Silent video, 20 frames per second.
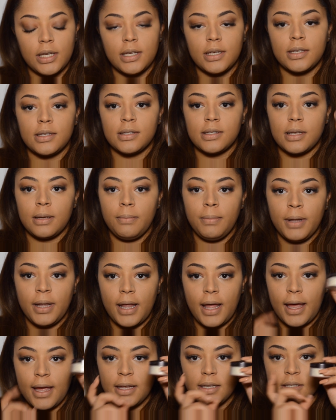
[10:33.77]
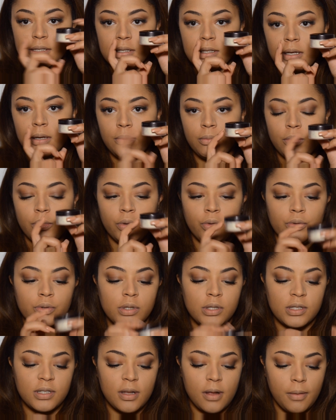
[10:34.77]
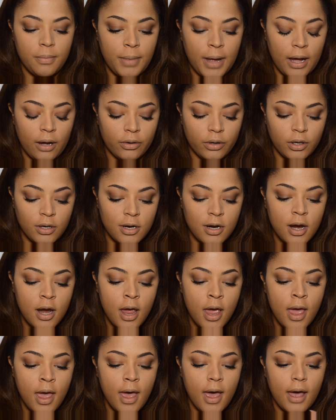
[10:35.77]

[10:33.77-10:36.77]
is apply some loose powder,